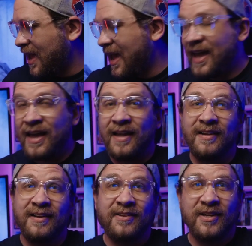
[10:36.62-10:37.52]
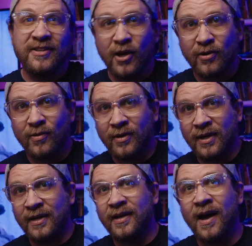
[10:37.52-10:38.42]
And this other
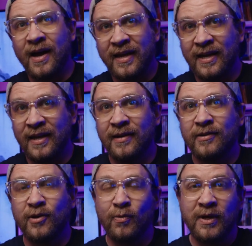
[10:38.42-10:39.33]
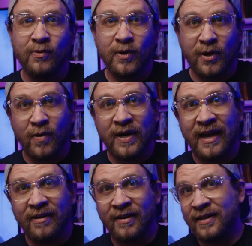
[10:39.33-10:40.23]
one again. So we were going
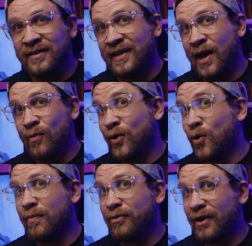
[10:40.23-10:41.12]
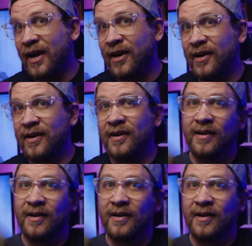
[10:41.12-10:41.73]
Aliens, and now we're going Predator.